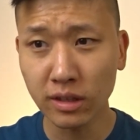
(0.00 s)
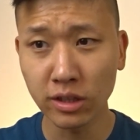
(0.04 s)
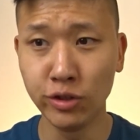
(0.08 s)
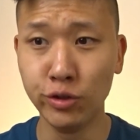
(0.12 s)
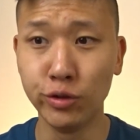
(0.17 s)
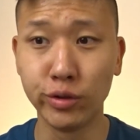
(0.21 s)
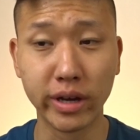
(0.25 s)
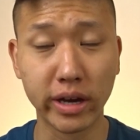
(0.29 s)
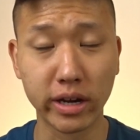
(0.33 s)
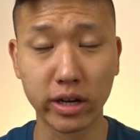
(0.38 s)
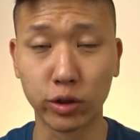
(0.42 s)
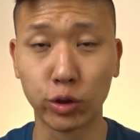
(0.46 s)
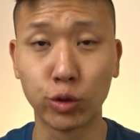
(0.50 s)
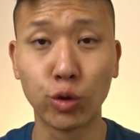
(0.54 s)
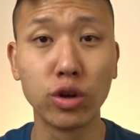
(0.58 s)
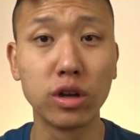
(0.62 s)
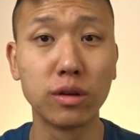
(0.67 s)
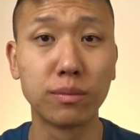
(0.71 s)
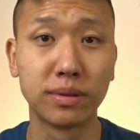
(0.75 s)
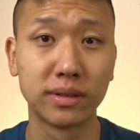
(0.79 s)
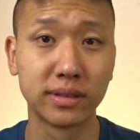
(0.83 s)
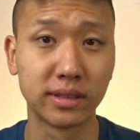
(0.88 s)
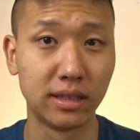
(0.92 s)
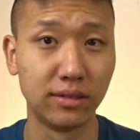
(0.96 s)
you got a
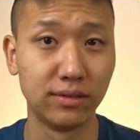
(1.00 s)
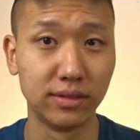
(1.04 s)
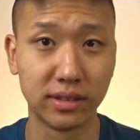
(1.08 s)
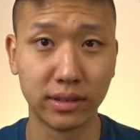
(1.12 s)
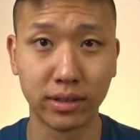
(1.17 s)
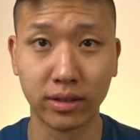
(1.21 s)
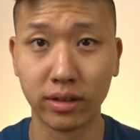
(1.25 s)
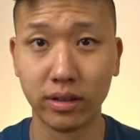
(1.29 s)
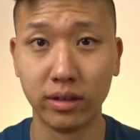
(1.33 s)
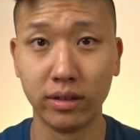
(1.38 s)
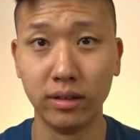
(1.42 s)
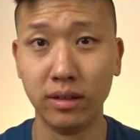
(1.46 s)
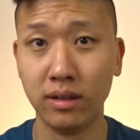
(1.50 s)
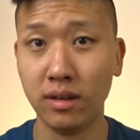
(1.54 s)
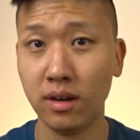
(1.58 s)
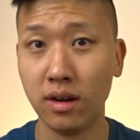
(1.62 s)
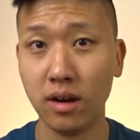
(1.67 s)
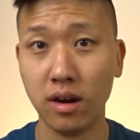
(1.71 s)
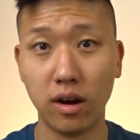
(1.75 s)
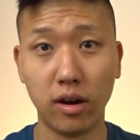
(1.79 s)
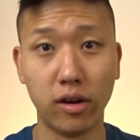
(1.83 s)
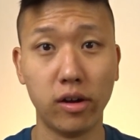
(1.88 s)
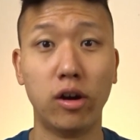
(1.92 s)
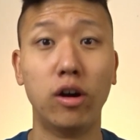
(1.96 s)
20% return
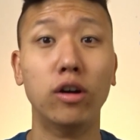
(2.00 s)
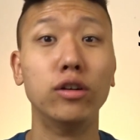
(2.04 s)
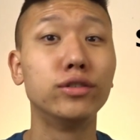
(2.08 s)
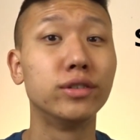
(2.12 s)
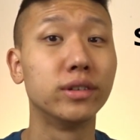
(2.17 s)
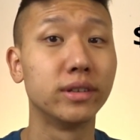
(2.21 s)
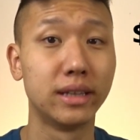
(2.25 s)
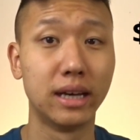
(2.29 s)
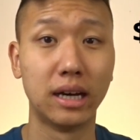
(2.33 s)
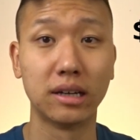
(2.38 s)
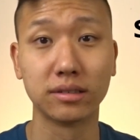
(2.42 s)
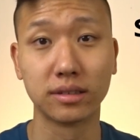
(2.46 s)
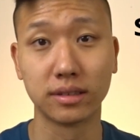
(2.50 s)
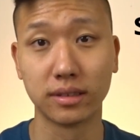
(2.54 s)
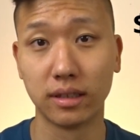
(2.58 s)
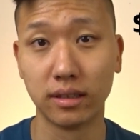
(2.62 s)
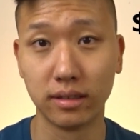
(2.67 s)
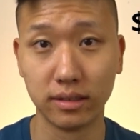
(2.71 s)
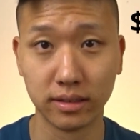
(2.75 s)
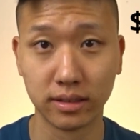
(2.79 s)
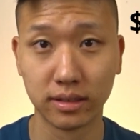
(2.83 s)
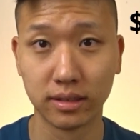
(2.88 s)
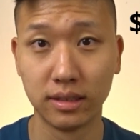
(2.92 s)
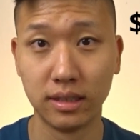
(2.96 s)
on $100,000.
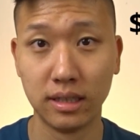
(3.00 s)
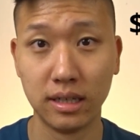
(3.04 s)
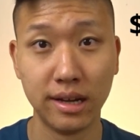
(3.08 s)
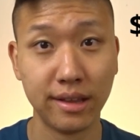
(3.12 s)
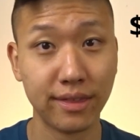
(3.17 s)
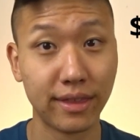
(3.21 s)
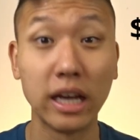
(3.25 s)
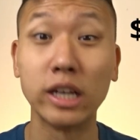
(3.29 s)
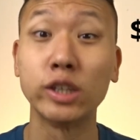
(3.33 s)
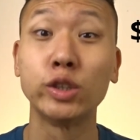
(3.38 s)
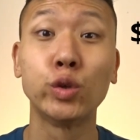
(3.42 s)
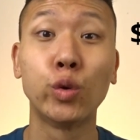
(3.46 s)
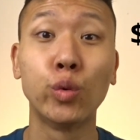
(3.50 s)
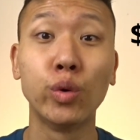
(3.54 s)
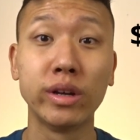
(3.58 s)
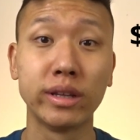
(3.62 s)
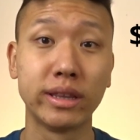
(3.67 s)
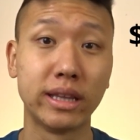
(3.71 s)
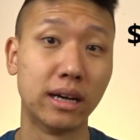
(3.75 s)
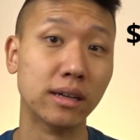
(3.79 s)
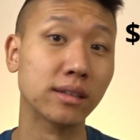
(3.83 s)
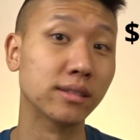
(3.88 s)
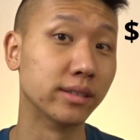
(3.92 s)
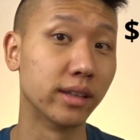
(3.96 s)
That's
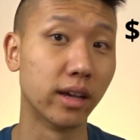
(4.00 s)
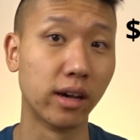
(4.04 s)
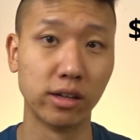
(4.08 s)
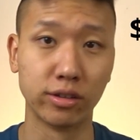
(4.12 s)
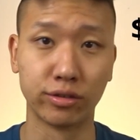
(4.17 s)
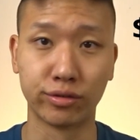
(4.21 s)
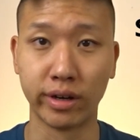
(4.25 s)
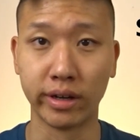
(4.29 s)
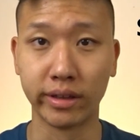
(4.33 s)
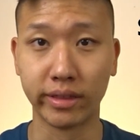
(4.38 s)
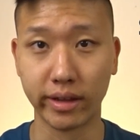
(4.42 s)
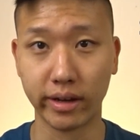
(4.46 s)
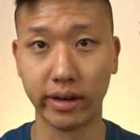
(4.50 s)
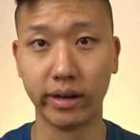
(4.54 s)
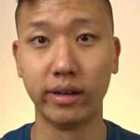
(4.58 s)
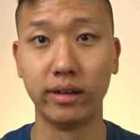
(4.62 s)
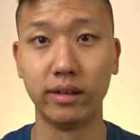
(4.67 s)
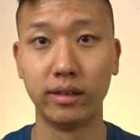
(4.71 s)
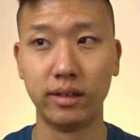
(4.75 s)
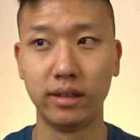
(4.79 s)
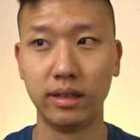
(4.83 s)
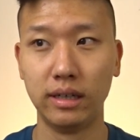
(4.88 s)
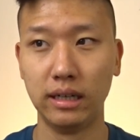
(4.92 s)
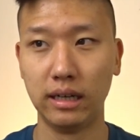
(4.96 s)
$20,000 right there,
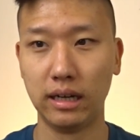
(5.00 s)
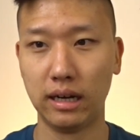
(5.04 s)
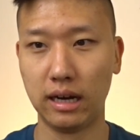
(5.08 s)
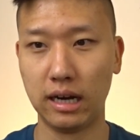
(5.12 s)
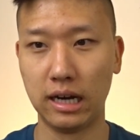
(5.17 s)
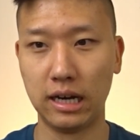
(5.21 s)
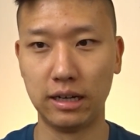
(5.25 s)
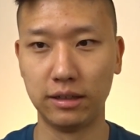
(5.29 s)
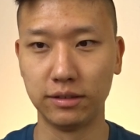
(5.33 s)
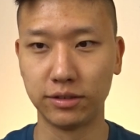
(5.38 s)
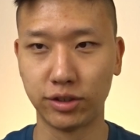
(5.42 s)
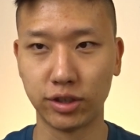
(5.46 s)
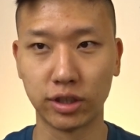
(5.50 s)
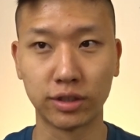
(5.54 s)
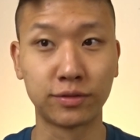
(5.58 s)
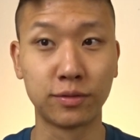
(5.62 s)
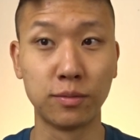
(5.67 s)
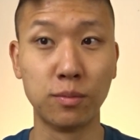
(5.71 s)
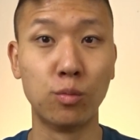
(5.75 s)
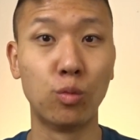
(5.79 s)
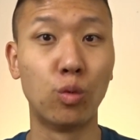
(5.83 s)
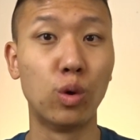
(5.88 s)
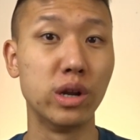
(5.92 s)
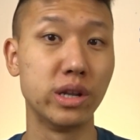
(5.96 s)
just
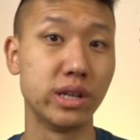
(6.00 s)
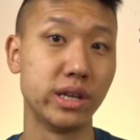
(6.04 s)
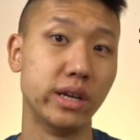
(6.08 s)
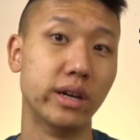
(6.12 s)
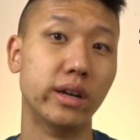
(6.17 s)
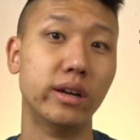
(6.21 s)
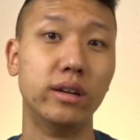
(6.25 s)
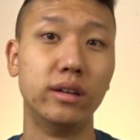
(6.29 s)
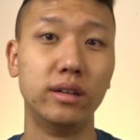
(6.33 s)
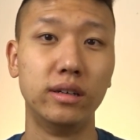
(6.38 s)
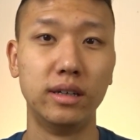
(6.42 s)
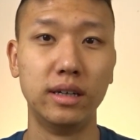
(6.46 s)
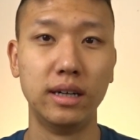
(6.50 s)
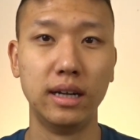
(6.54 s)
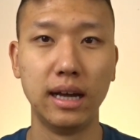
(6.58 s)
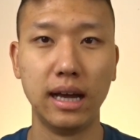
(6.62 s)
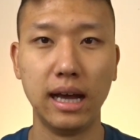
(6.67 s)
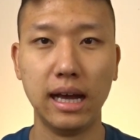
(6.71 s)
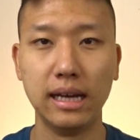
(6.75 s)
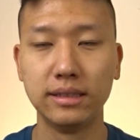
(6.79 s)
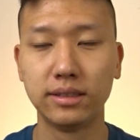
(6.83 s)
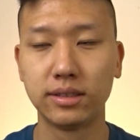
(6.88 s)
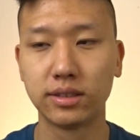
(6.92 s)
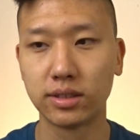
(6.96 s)
from 1 year.
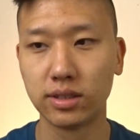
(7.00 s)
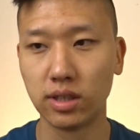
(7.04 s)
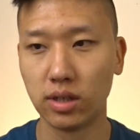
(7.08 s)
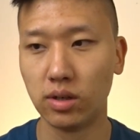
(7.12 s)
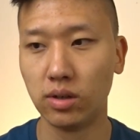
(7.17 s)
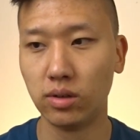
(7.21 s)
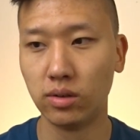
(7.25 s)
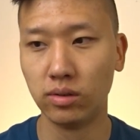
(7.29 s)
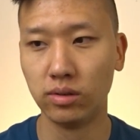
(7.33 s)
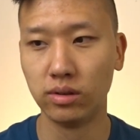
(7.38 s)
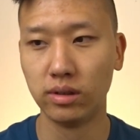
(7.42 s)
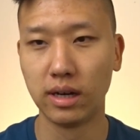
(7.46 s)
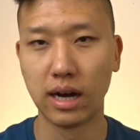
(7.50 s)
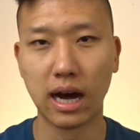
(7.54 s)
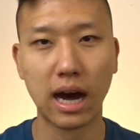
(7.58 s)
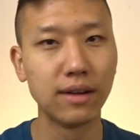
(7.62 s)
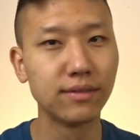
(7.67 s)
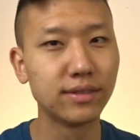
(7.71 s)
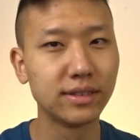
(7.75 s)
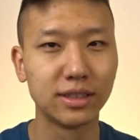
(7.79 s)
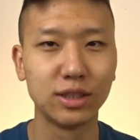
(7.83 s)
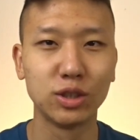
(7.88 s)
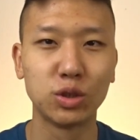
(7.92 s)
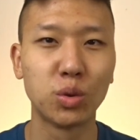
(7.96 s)
And so
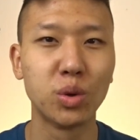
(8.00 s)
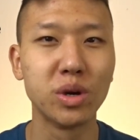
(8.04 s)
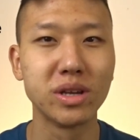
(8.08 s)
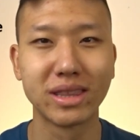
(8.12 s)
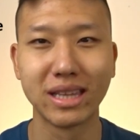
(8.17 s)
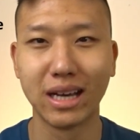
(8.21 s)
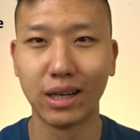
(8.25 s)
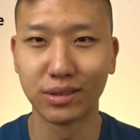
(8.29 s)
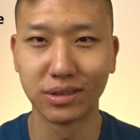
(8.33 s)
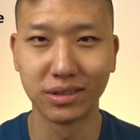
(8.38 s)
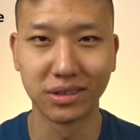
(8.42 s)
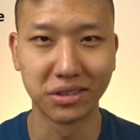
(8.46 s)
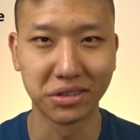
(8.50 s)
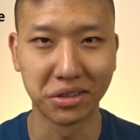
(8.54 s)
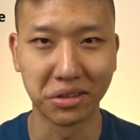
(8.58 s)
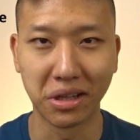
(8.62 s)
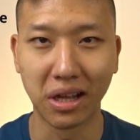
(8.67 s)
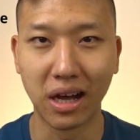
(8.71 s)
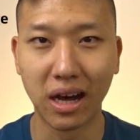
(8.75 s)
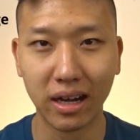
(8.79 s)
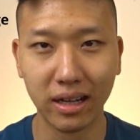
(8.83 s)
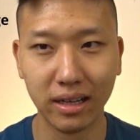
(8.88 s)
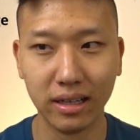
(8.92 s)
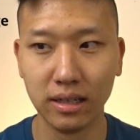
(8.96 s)
obviously 20,000 is a
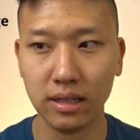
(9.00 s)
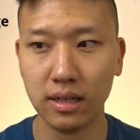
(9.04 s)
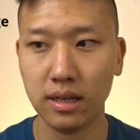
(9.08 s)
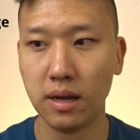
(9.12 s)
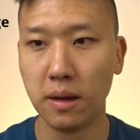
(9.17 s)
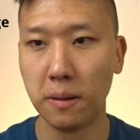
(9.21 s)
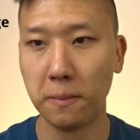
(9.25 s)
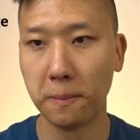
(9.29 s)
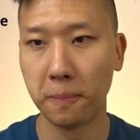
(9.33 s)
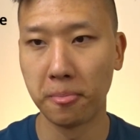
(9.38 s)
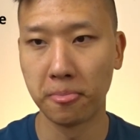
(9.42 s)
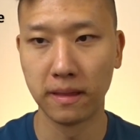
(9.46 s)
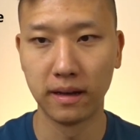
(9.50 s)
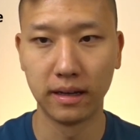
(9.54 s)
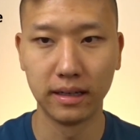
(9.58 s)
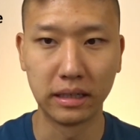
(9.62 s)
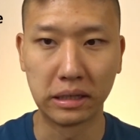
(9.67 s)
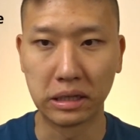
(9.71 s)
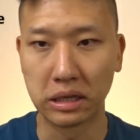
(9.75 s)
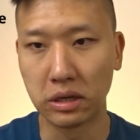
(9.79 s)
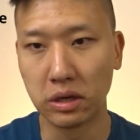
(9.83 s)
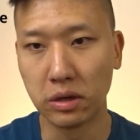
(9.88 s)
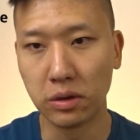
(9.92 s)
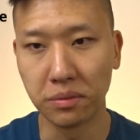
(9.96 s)
lot.
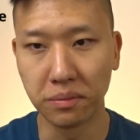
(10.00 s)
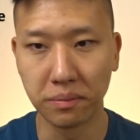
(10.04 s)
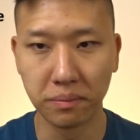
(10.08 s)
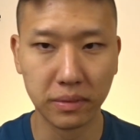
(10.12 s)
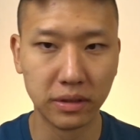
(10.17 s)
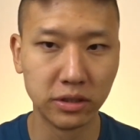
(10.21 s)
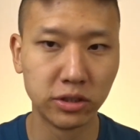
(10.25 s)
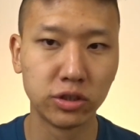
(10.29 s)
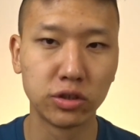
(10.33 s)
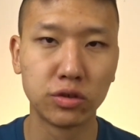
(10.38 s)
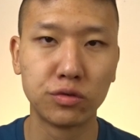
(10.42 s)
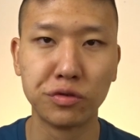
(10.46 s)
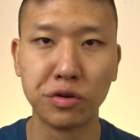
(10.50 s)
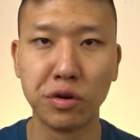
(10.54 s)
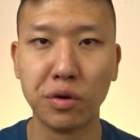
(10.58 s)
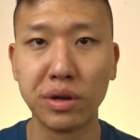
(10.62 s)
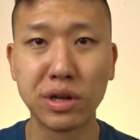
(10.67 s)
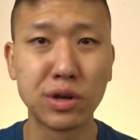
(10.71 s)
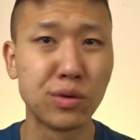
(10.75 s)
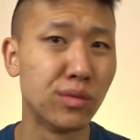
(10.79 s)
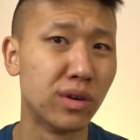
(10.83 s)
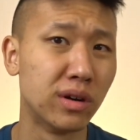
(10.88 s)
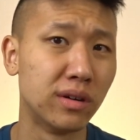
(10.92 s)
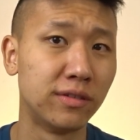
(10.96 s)
It should grow
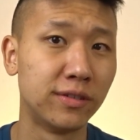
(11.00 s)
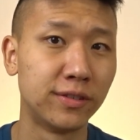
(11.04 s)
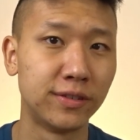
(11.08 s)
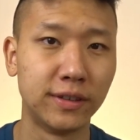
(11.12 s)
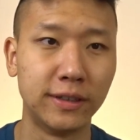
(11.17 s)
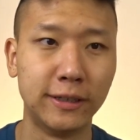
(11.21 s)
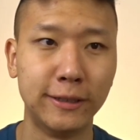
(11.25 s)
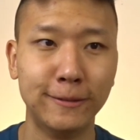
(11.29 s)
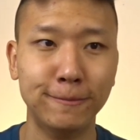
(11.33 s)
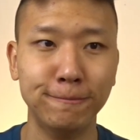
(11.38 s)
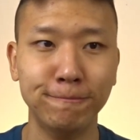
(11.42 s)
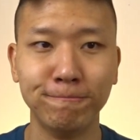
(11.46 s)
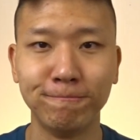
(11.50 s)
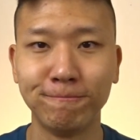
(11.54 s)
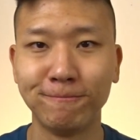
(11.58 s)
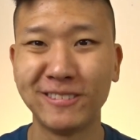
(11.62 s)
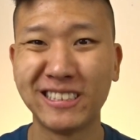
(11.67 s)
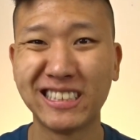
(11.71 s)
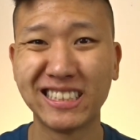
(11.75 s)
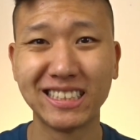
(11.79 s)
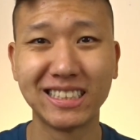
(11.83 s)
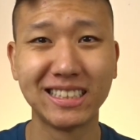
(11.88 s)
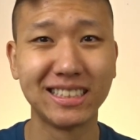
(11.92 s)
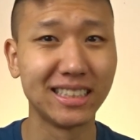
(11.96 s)
anywhere from
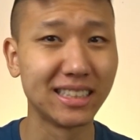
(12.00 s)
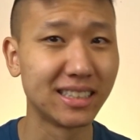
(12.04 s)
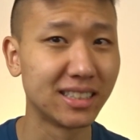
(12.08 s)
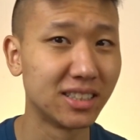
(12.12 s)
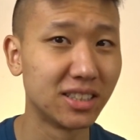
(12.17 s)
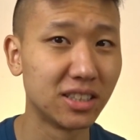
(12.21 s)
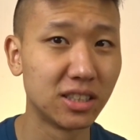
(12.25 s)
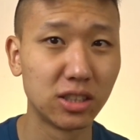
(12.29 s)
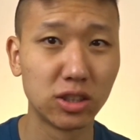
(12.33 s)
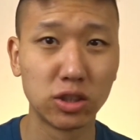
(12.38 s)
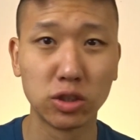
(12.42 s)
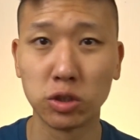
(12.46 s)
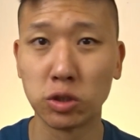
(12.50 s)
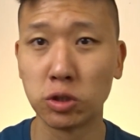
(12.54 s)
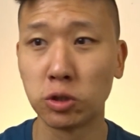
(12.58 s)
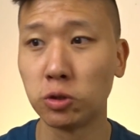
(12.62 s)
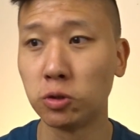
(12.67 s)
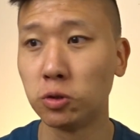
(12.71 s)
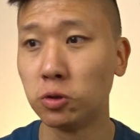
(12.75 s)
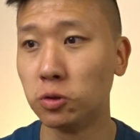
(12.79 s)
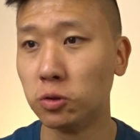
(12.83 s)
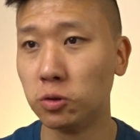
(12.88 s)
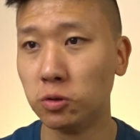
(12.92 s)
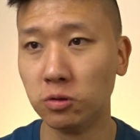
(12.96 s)
6
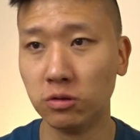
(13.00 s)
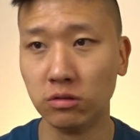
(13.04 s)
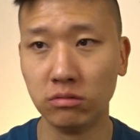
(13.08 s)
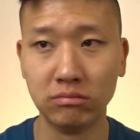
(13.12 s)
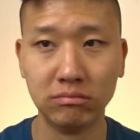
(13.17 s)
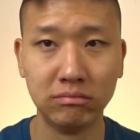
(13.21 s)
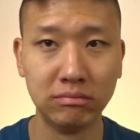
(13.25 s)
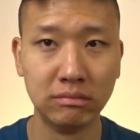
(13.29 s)
to